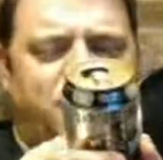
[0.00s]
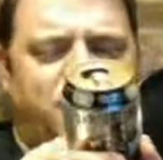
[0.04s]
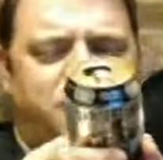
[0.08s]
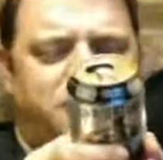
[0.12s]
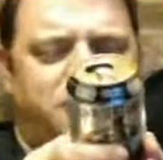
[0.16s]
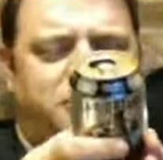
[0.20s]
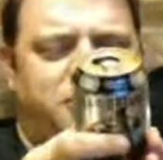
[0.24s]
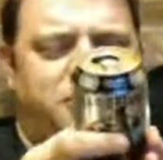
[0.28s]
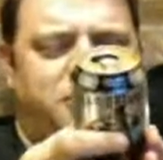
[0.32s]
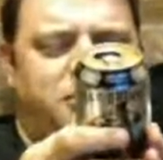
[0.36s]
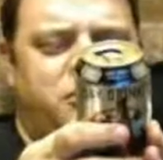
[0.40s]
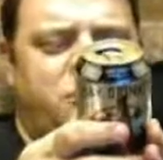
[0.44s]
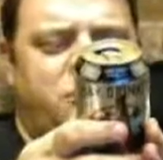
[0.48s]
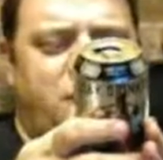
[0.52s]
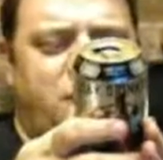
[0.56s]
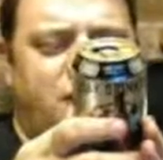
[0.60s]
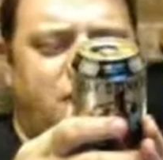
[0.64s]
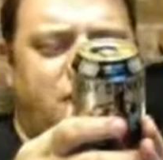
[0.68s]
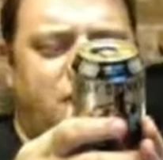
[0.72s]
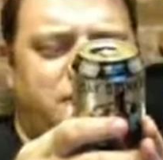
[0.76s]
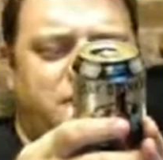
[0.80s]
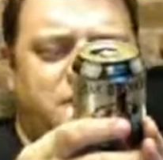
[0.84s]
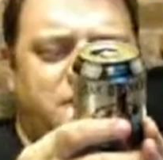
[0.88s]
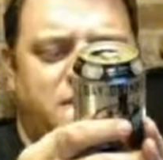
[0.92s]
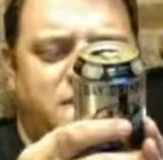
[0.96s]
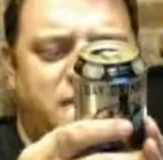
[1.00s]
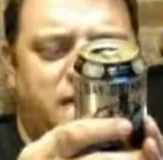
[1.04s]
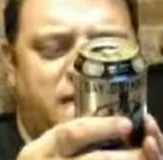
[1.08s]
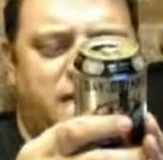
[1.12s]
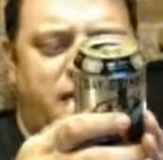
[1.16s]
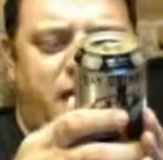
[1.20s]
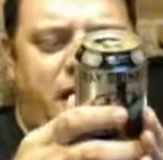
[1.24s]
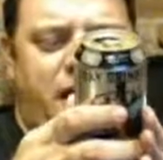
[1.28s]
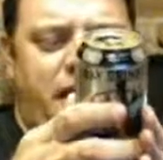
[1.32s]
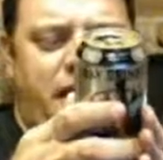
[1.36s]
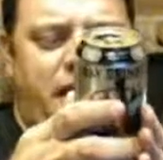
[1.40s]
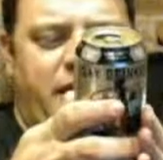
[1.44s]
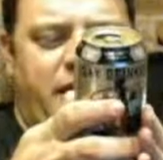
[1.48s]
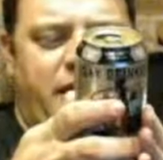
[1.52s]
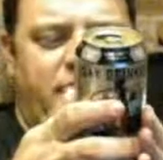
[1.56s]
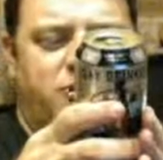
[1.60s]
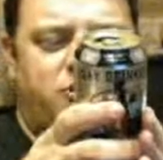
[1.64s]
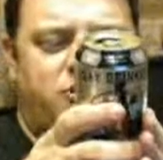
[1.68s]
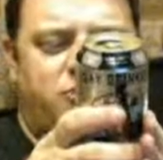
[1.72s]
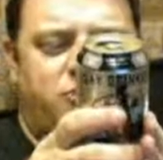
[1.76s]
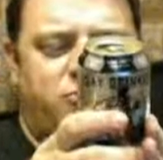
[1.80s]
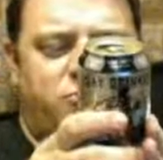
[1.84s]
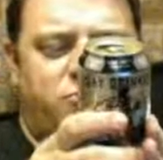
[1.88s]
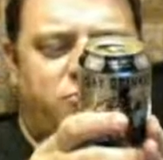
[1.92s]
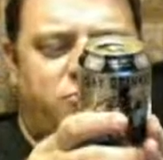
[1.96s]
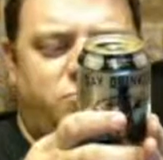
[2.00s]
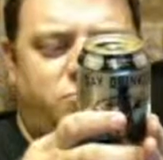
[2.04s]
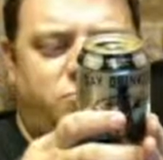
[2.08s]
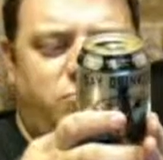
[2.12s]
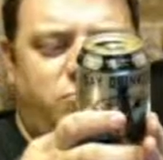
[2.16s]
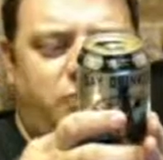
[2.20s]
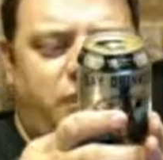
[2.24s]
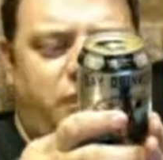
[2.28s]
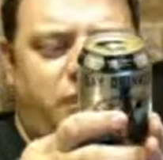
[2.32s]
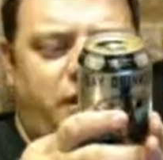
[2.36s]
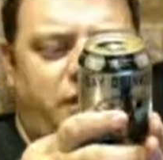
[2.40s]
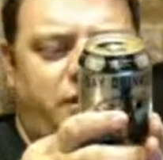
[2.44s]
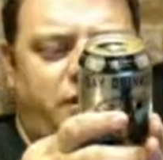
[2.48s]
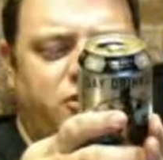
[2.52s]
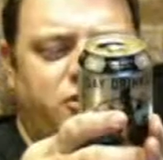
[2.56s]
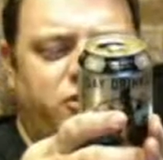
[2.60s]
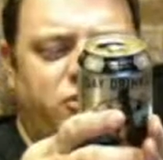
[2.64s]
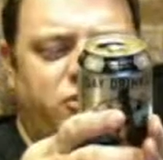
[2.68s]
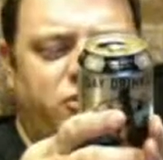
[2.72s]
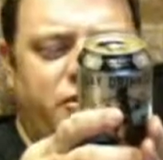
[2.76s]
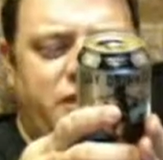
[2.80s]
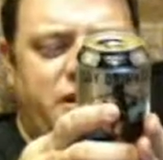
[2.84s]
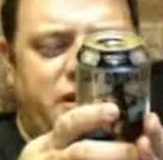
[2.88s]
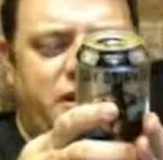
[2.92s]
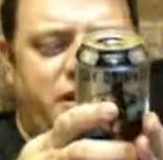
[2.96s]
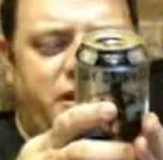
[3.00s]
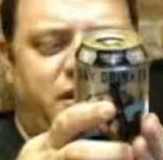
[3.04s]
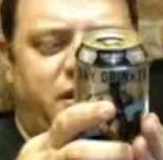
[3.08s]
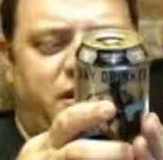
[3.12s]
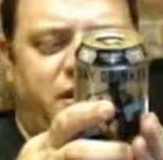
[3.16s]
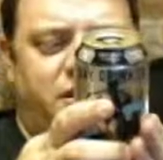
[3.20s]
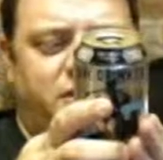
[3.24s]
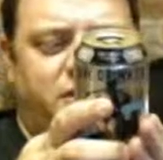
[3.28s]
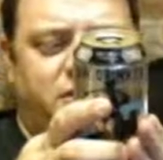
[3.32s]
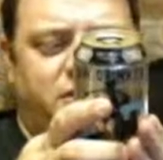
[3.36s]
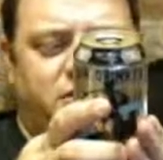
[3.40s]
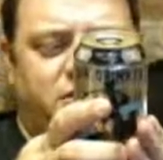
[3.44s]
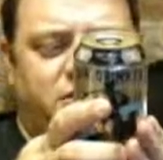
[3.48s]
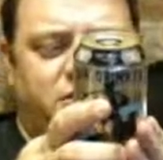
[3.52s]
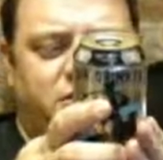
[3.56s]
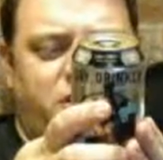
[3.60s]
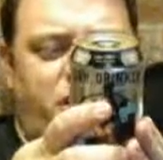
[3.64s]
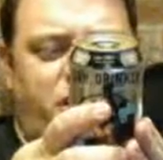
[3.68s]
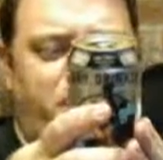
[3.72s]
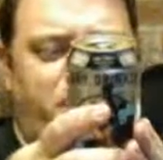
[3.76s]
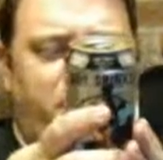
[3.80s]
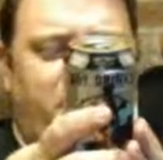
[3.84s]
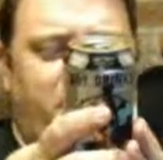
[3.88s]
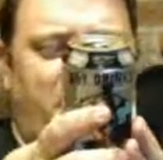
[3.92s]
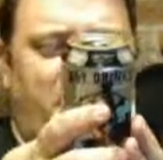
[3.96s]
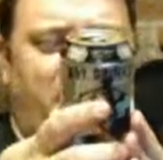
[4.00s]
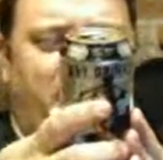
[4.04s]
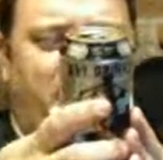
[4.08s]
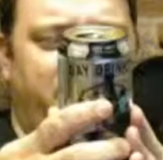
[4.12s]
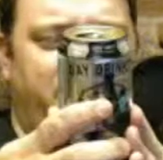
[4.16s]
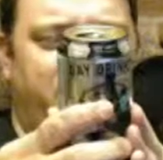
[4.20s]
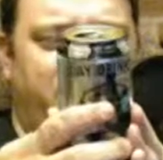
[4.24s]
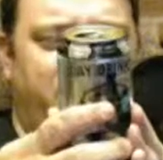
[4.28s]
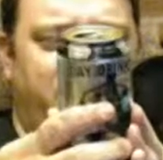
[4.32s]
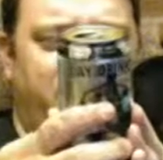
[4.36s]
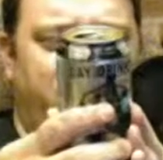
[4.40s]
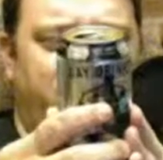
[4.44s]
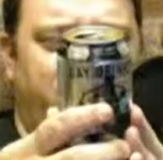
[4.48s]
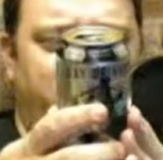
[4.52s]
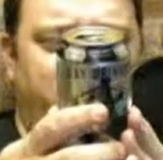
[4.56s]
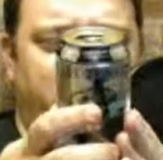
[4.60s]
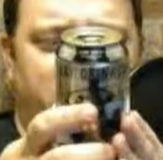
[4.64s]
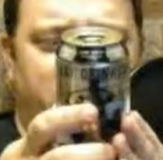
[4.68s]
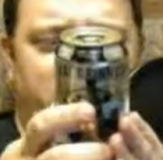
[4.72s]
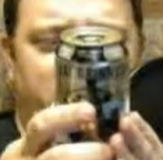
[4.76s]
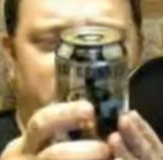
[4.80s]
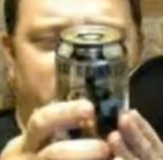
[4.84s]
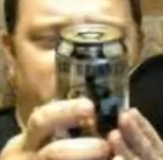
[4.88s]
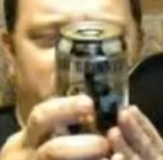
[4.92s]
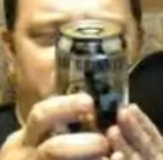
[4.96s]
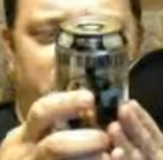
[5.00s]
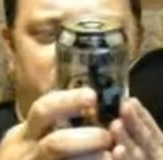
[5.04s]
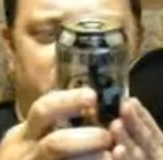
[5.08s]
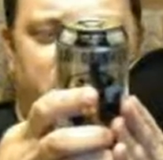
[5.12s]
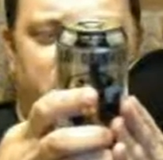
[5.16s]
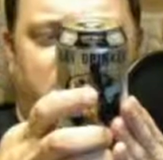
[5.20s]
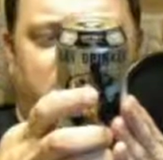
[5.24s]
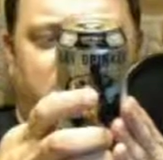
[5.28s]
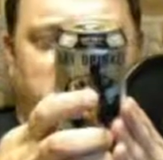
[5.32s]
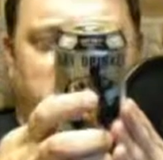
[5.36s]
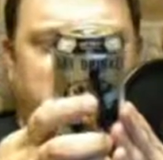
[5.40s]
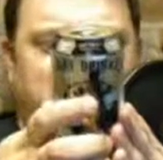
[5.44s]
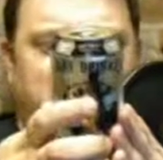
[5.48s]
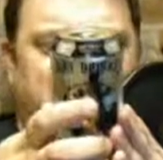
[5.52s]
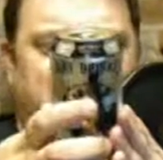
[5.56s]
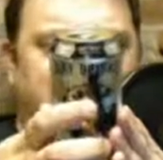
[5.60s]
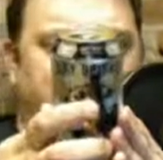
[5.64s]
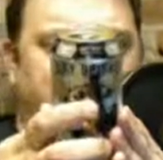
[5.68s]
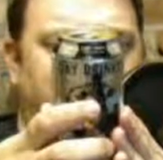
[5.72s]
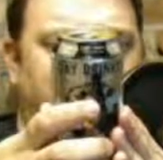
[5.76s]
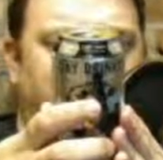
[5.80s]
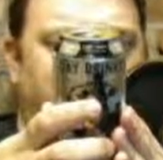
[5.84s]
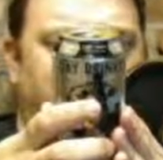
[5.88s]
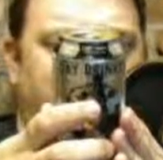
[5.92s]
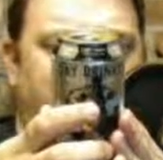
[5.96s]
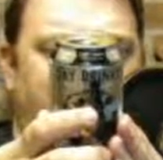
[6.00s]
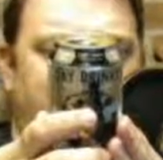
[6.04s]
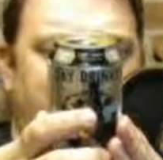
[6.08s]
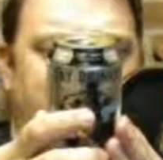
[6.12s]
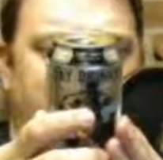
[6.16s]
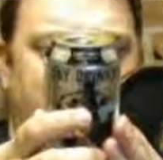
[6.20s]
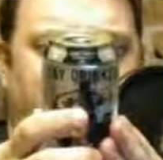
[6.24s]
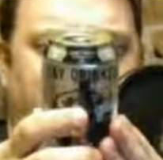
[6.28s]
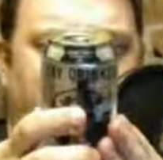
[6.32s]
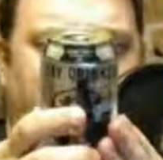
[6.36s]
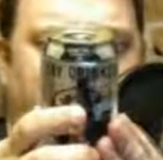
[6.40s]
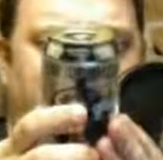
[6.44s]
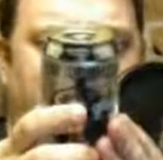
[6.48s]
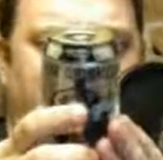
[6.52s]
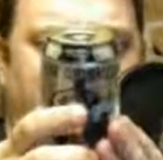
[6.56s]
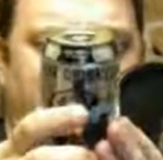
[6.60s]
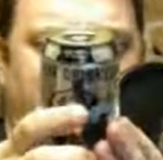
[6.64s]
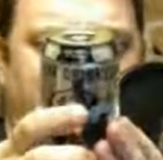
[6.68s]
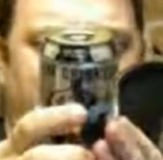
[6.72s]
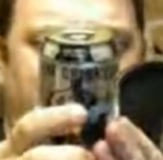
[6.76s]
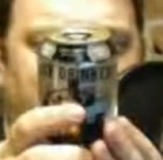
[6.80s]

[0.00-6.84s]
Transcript: the nuance and intrigue sought by the mystical 40-acre land in